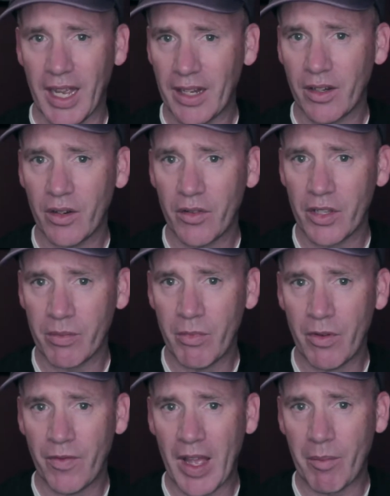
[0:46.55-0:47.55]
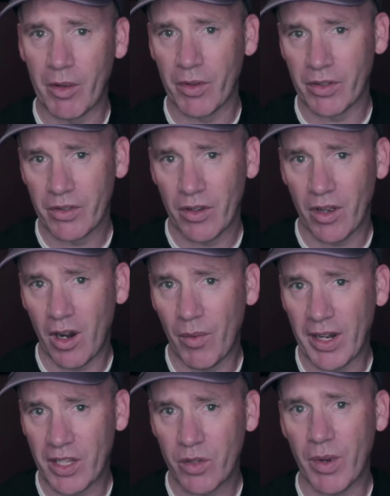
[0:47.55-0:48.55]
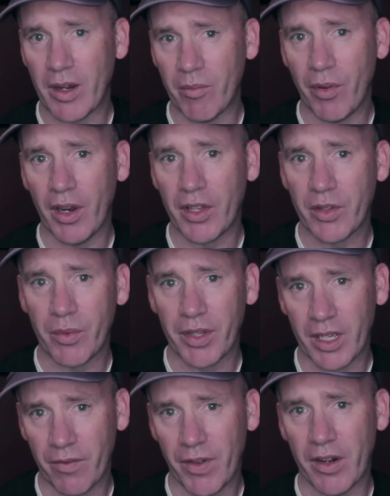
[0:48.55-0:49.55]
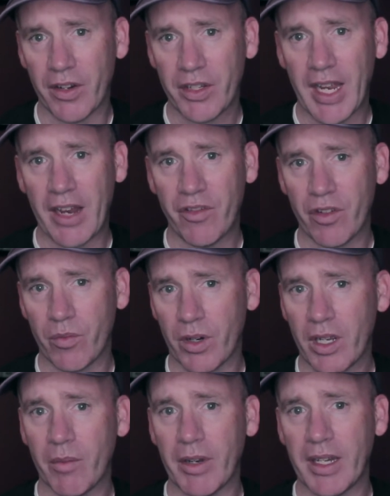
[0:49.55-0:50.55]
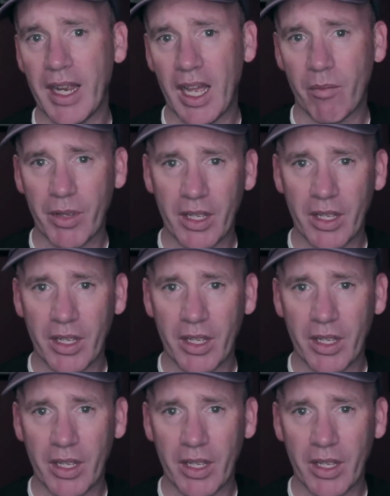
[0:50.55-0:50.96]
had to know the Smoot family was already sweating bullets when the Confederate statues were coming down,